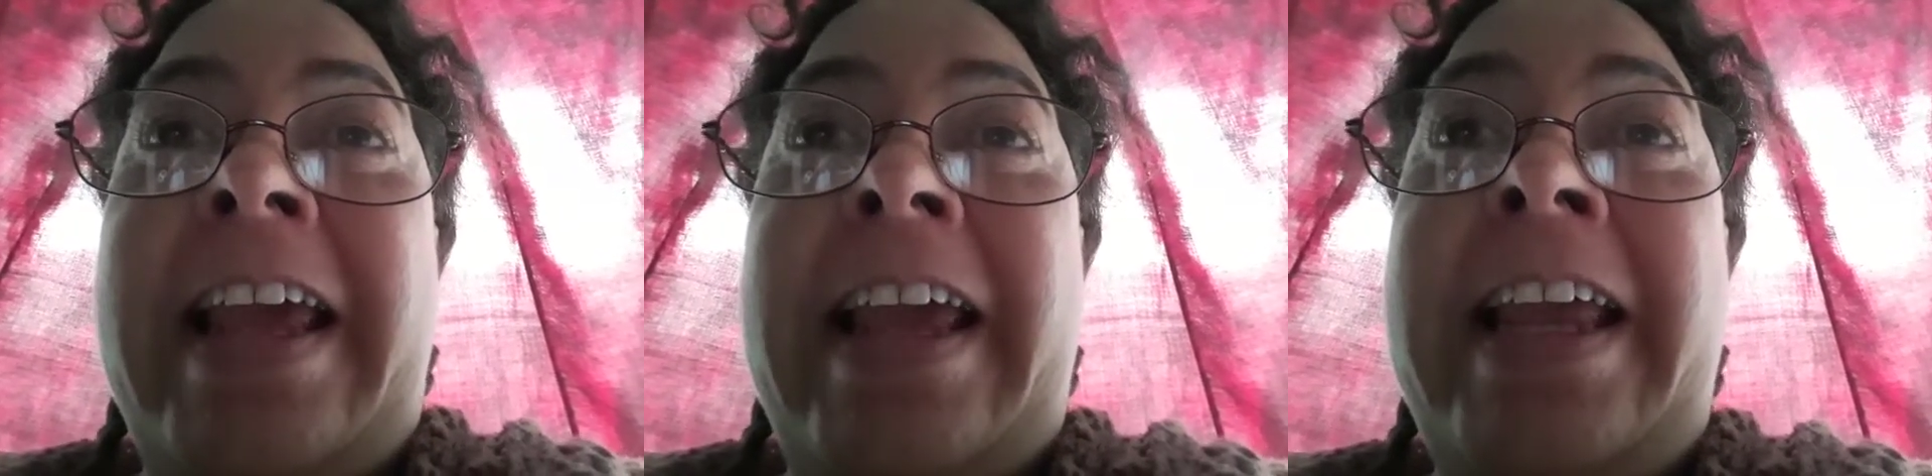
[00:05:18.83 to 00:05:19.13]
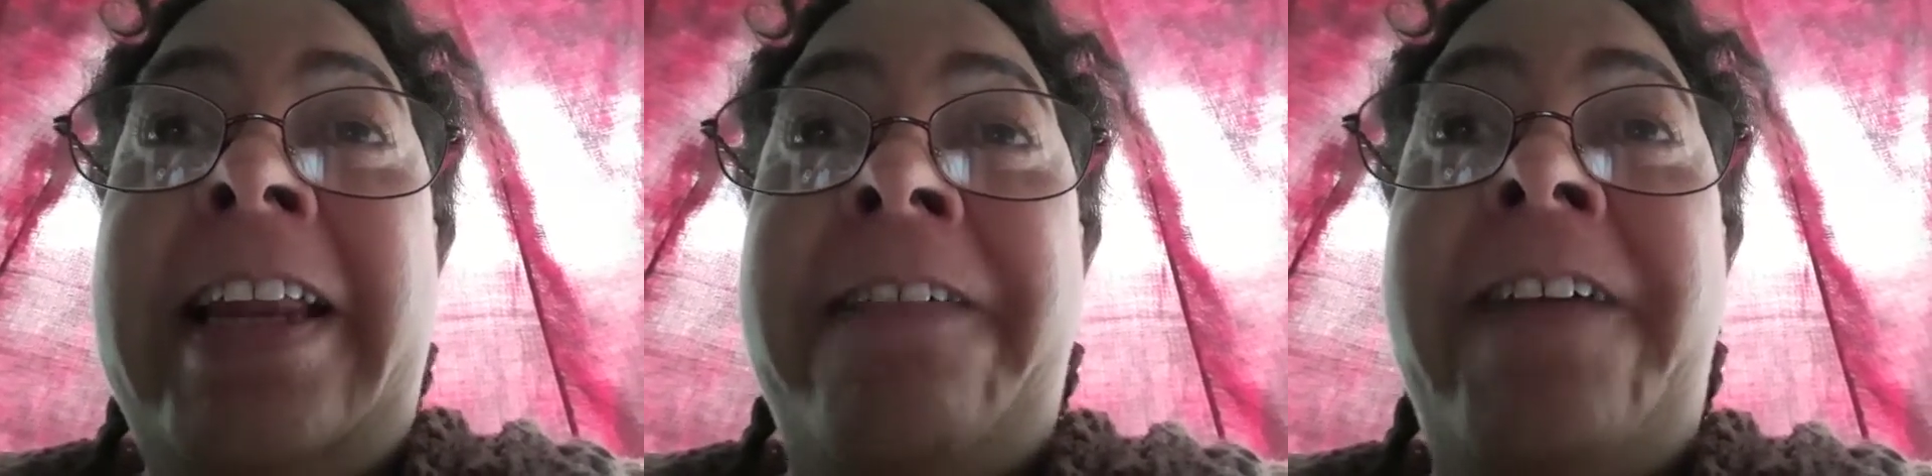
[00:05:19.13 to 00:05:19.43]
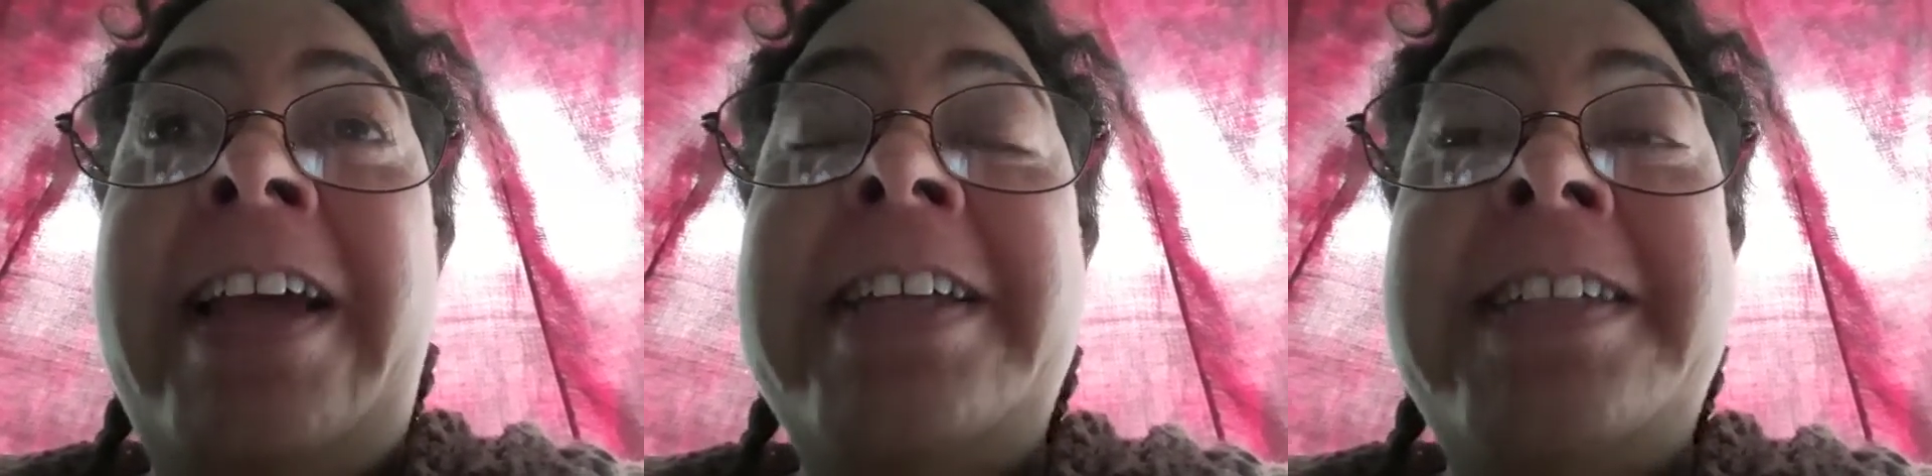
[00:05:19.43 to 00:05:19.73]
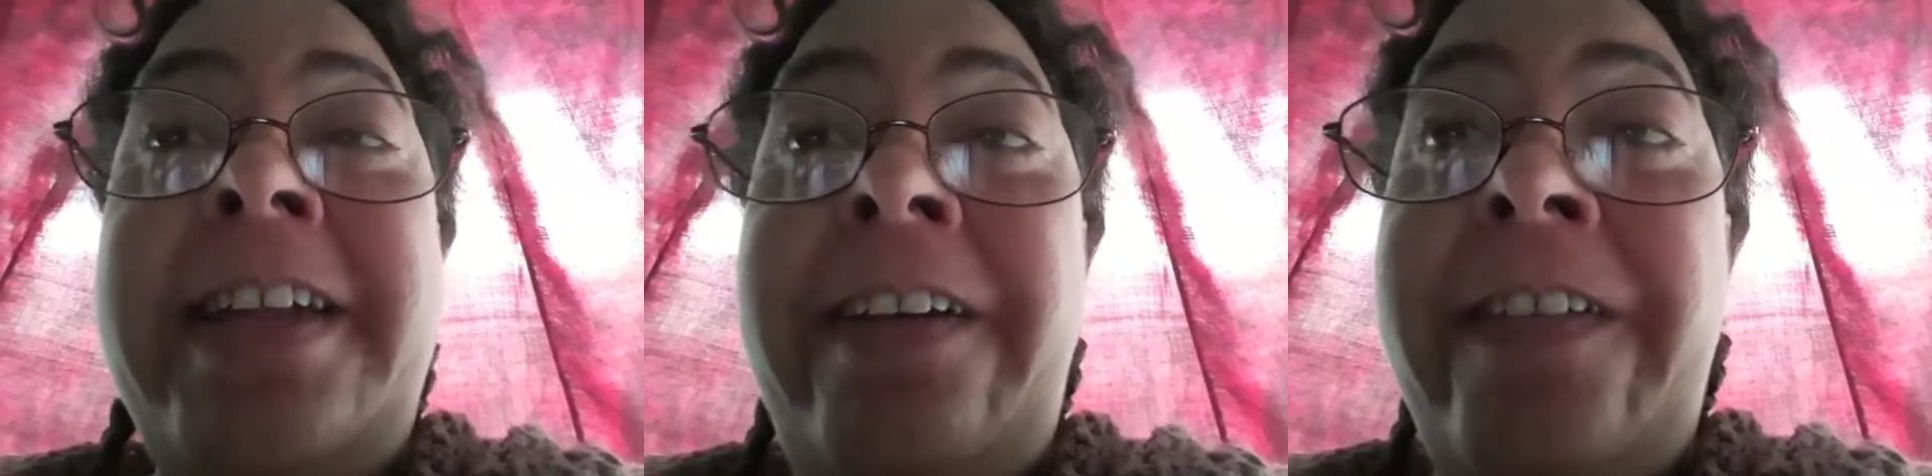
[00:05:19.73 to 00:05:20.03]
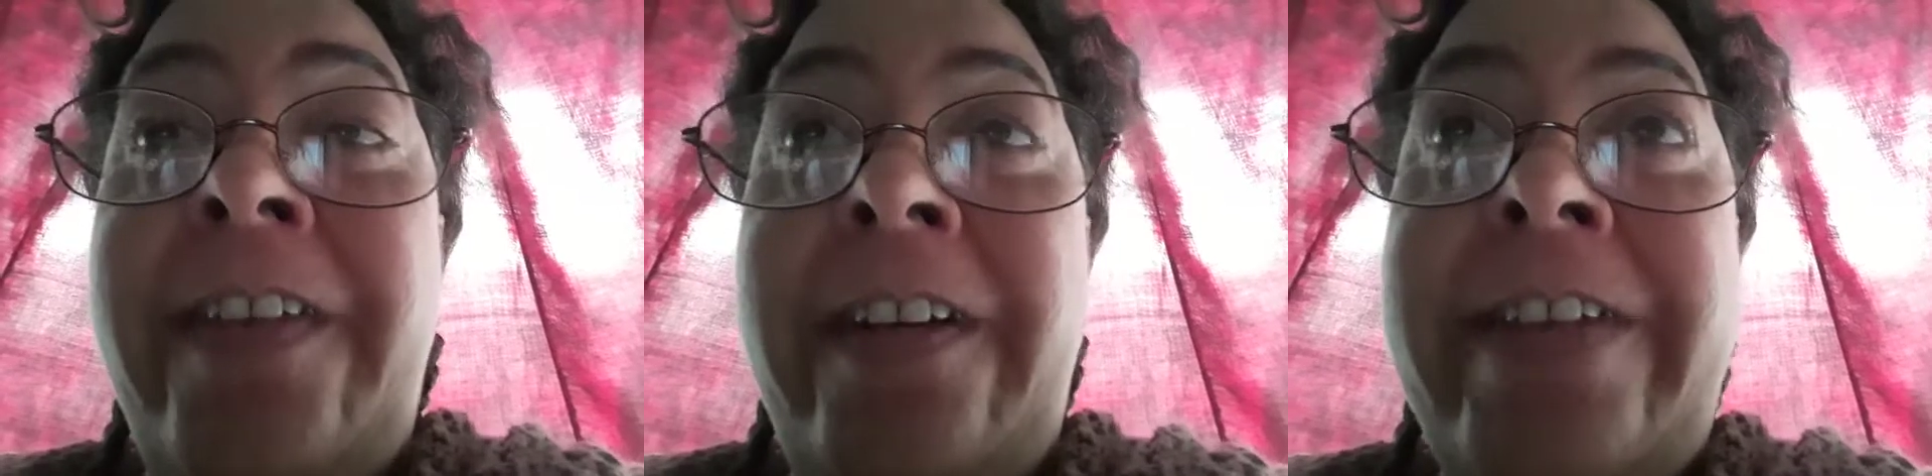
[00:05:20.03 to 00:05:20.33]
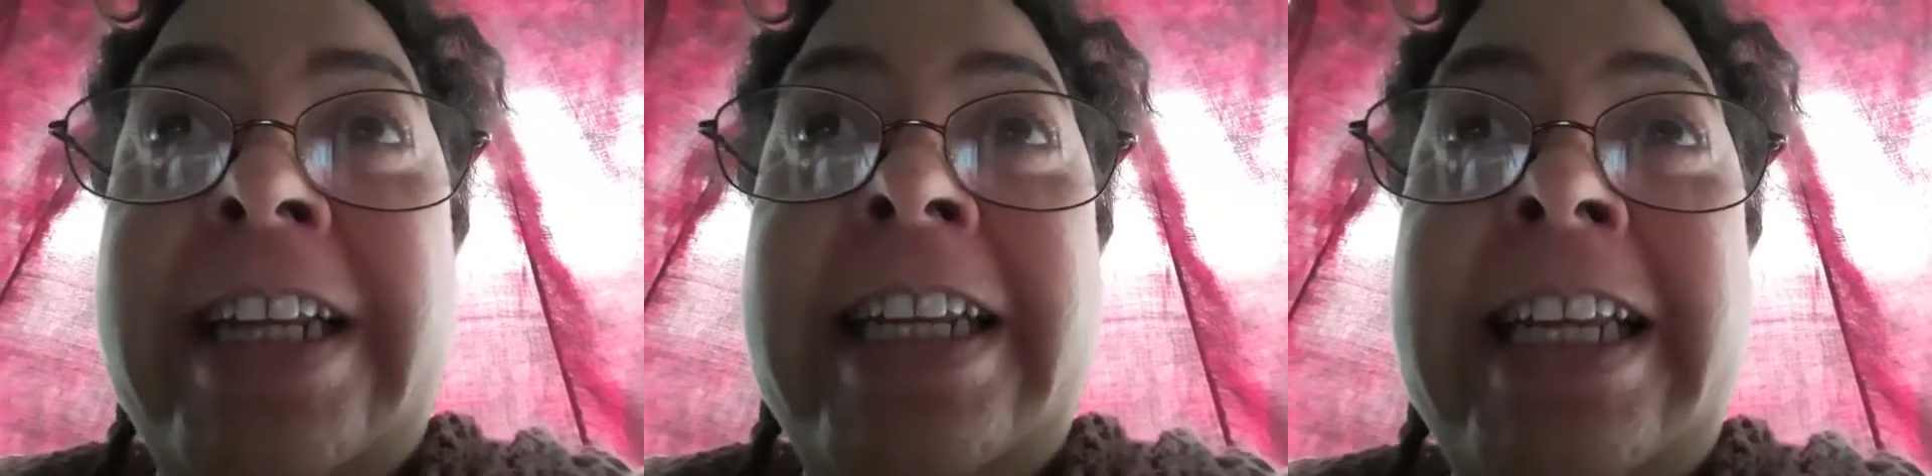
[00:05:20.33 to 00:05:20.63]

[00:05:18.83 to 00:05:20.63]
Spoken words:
in a way, is terrible, but